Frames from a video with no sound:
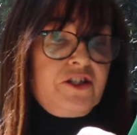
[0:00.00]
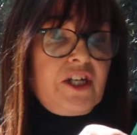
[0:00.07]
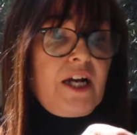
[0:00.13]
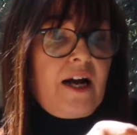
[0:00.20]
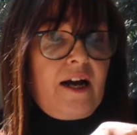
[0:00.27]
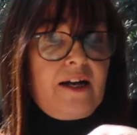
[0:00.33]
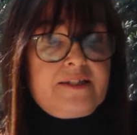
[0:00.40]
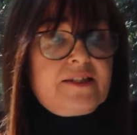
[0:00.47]

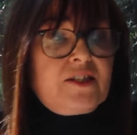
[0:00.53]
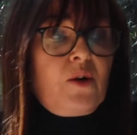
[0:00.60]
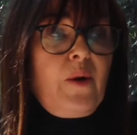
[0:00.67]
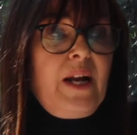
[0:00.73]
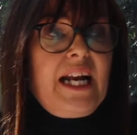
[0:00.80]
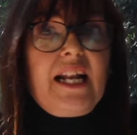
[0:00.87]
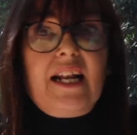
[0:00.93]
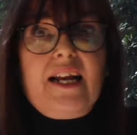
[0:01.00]
just
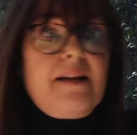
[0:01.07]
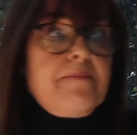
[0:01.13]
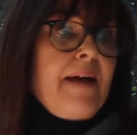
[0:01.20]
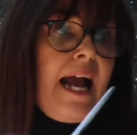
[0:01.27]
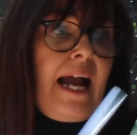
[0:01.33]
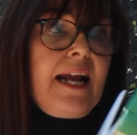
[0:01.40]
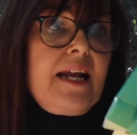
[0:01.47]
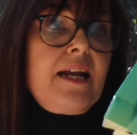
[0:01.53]
quickly
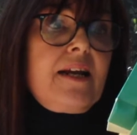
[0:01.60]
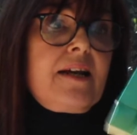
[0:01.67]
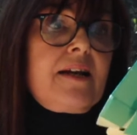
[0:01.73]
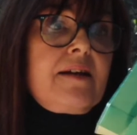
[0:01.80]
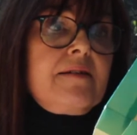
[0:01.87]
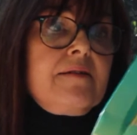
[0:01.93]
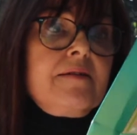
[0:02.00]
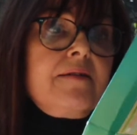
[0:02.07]
make
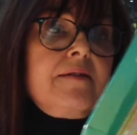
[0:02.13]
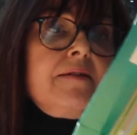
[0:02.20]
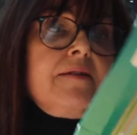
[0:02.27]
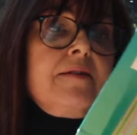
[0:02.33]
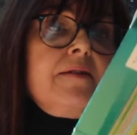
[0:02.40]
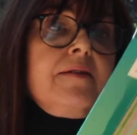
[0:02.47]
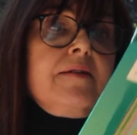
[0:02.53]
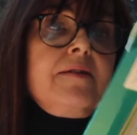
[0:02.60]

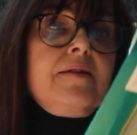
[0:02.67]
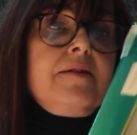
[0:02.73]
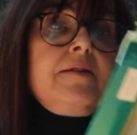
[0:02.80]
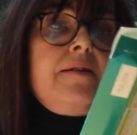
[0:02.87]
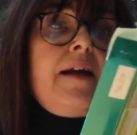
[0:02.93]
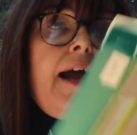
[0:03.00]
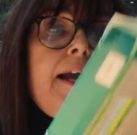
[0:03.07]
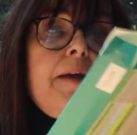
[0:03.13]

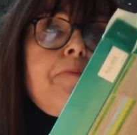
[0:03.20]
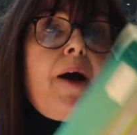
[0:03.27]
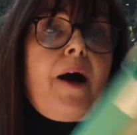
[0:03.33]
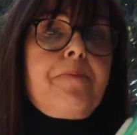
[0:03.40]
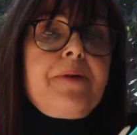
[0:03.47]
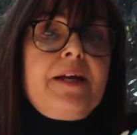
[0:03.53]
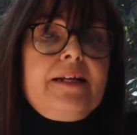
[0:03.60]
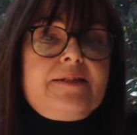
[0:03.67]
a
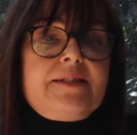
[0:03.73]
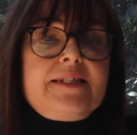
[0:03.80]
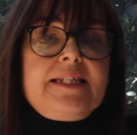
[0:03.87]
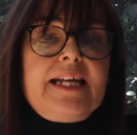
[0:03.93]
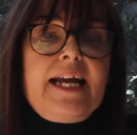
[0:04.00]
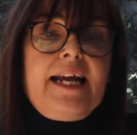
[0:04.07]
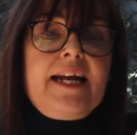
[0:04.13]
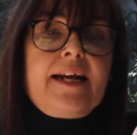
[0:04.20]
puppet
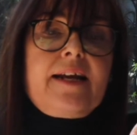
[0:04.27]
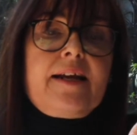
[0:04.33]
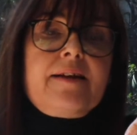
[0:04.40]
stick